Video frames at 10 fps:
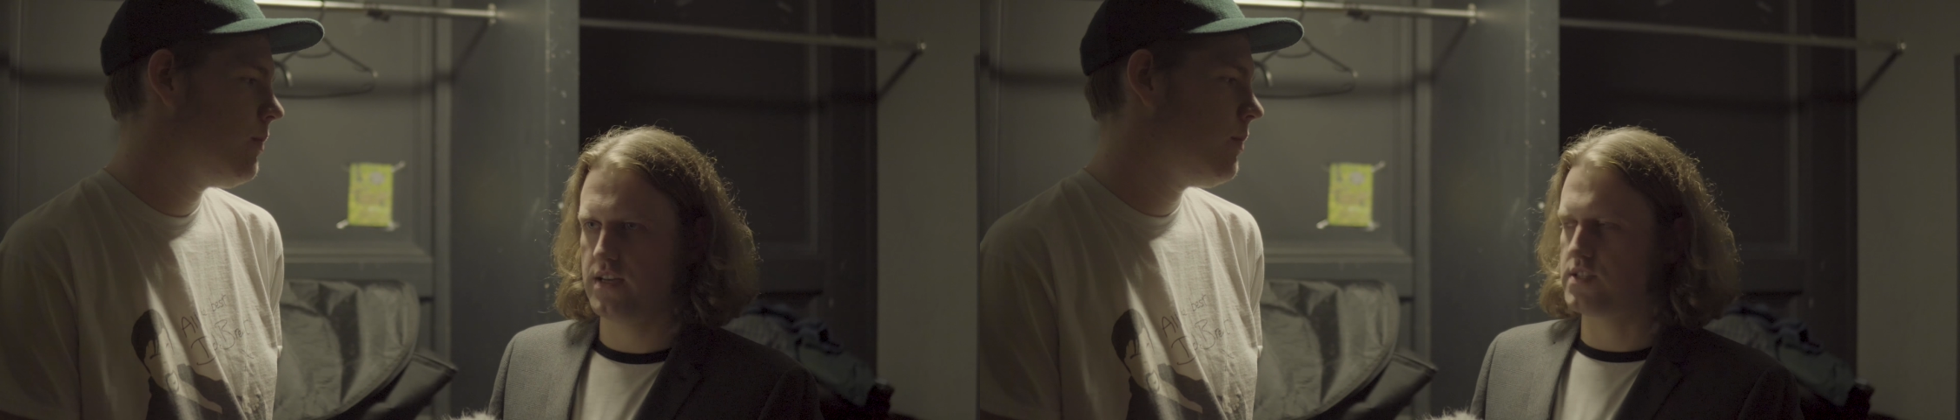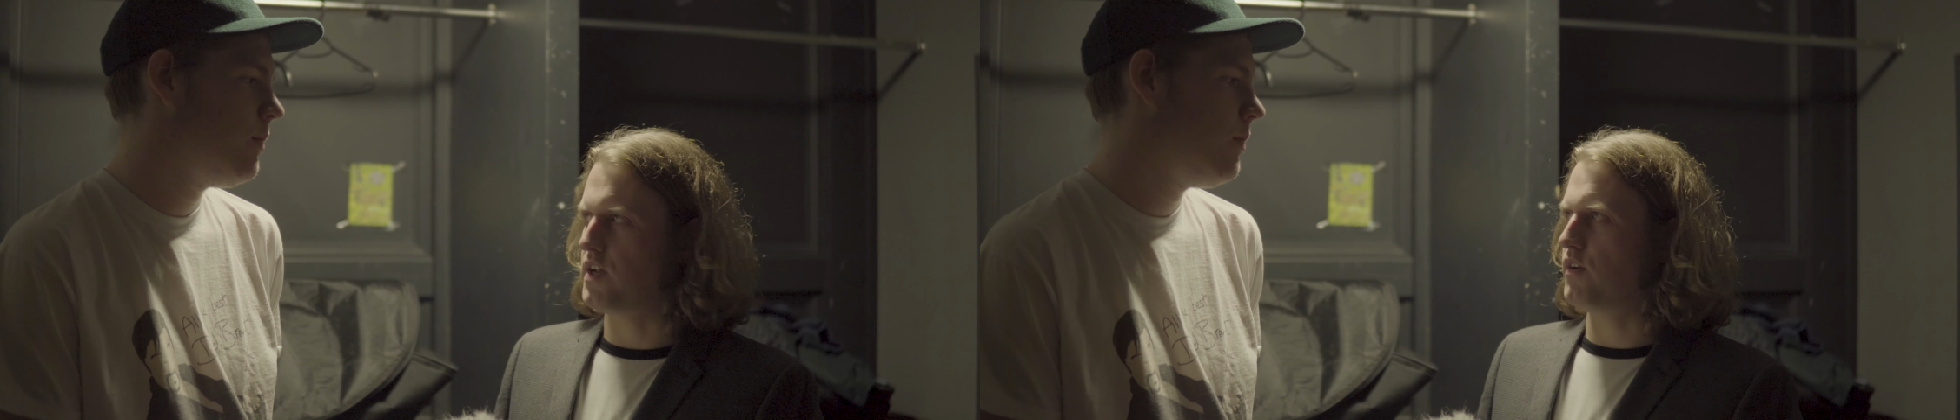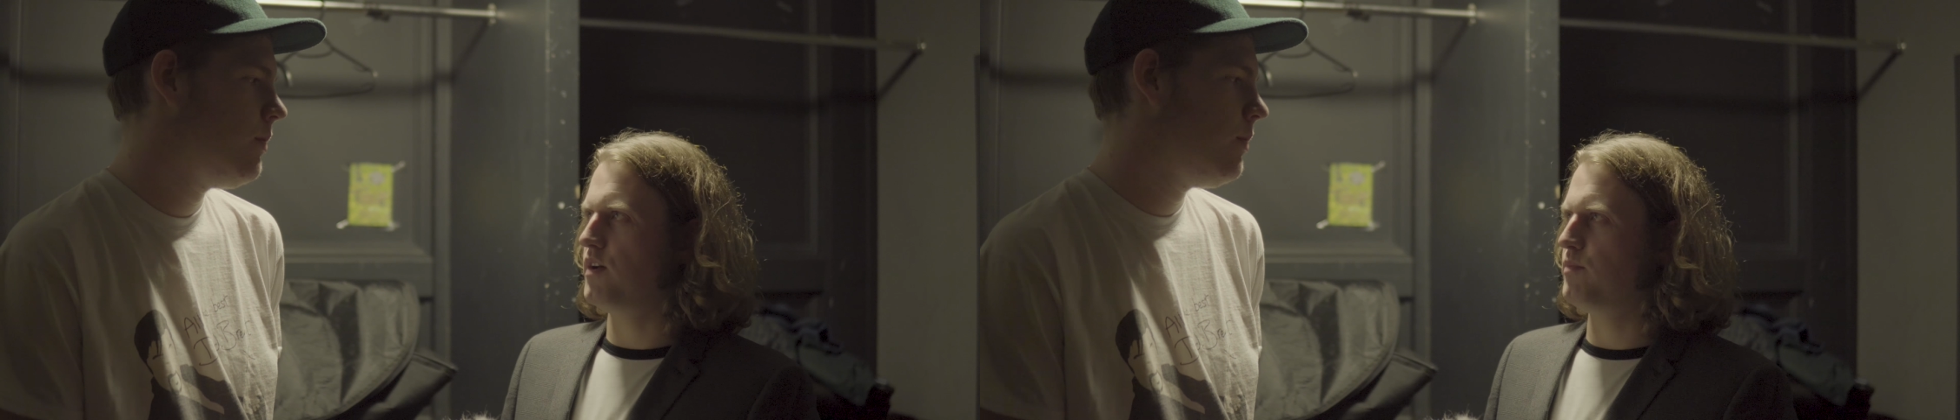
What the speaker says: his solo